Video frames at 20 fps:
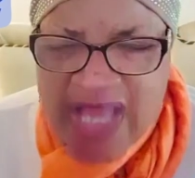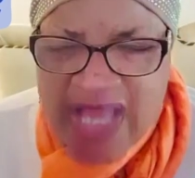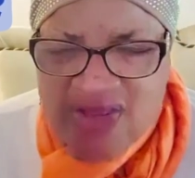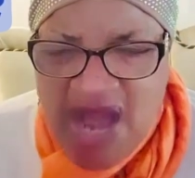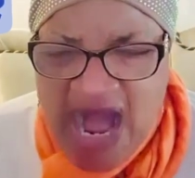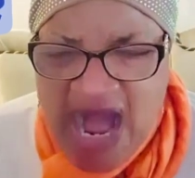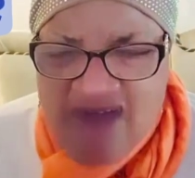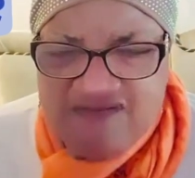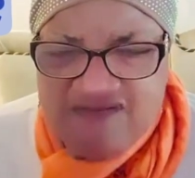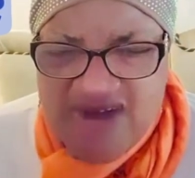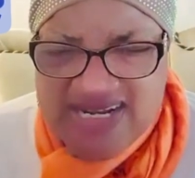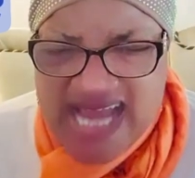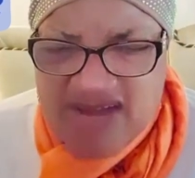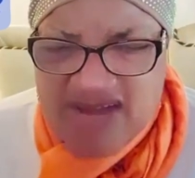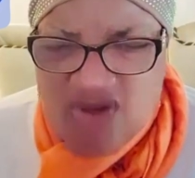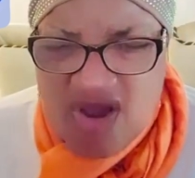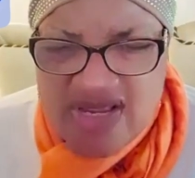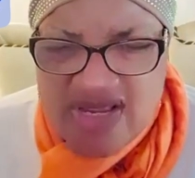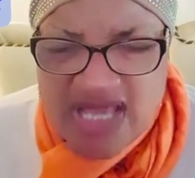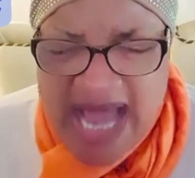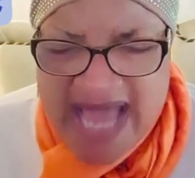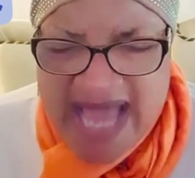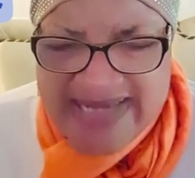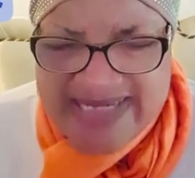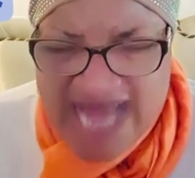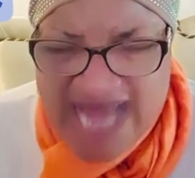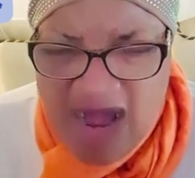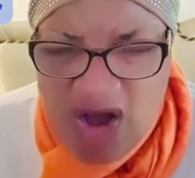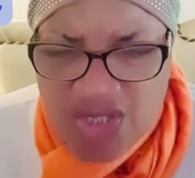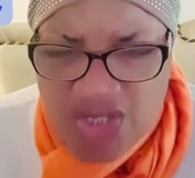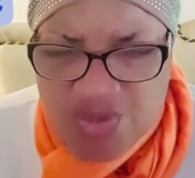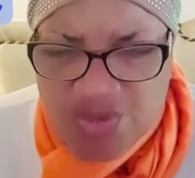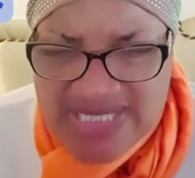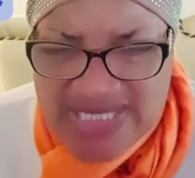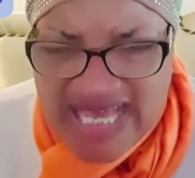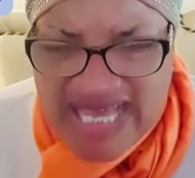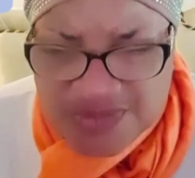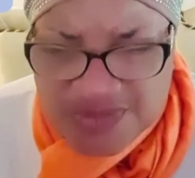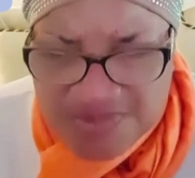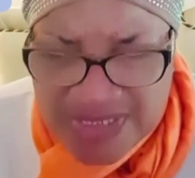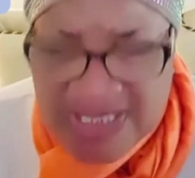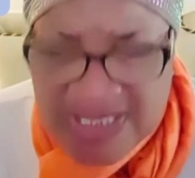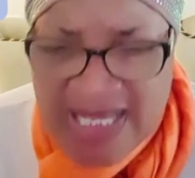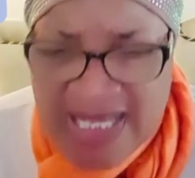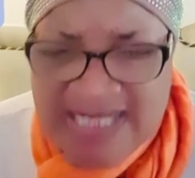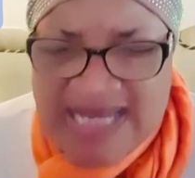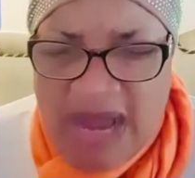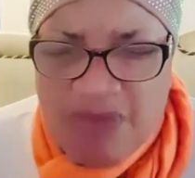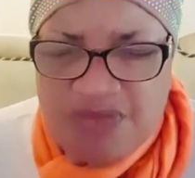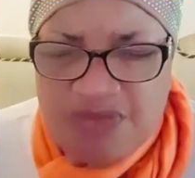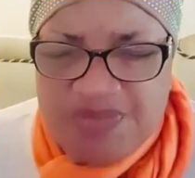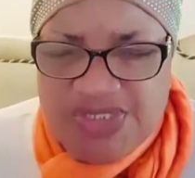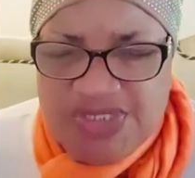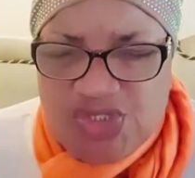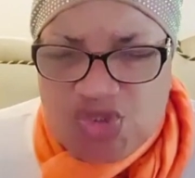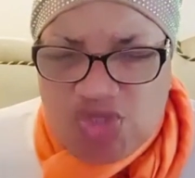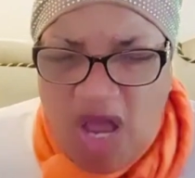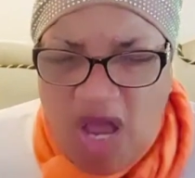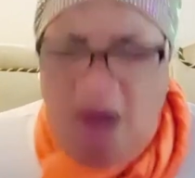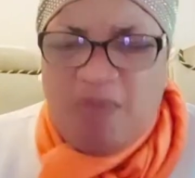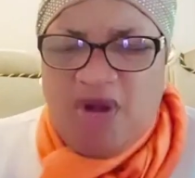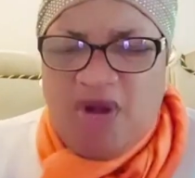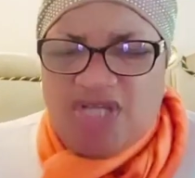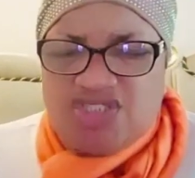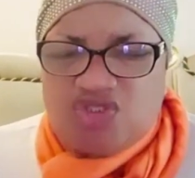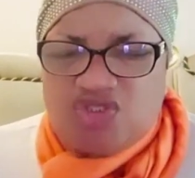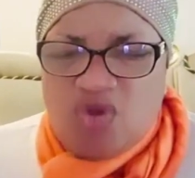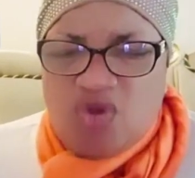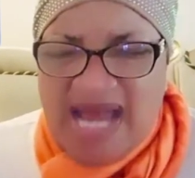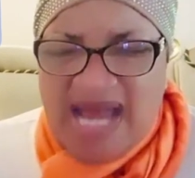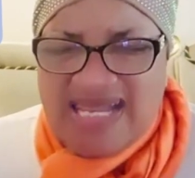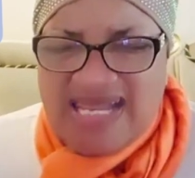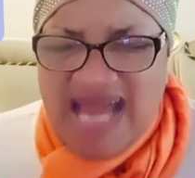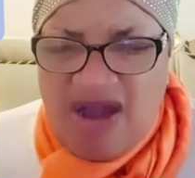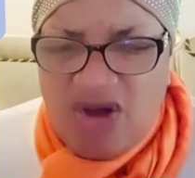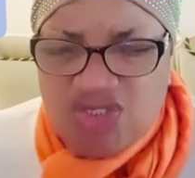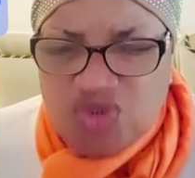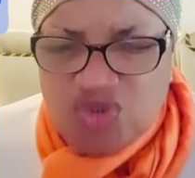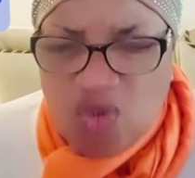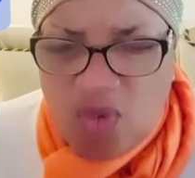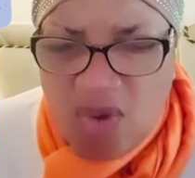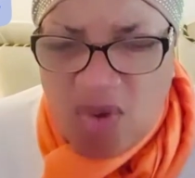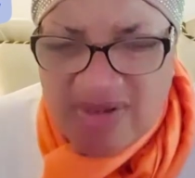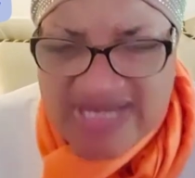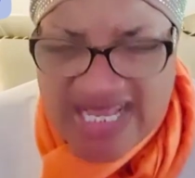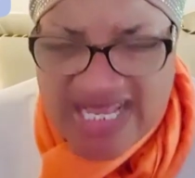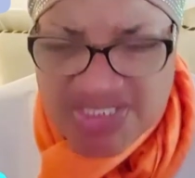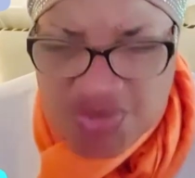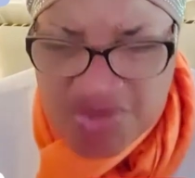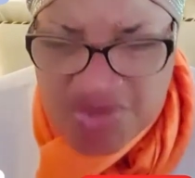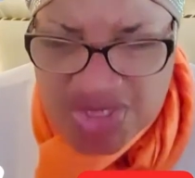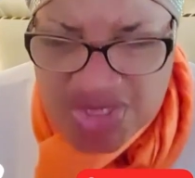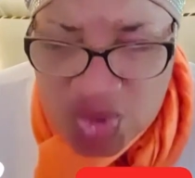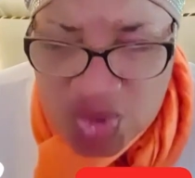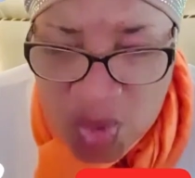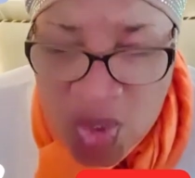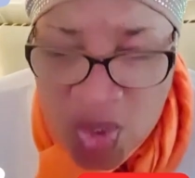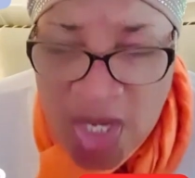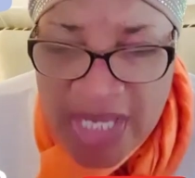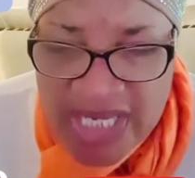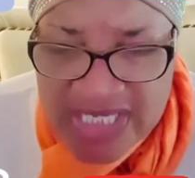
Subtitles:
Oh, Father, Lord, endow us with that spirit that will be so much to allow us to connect with you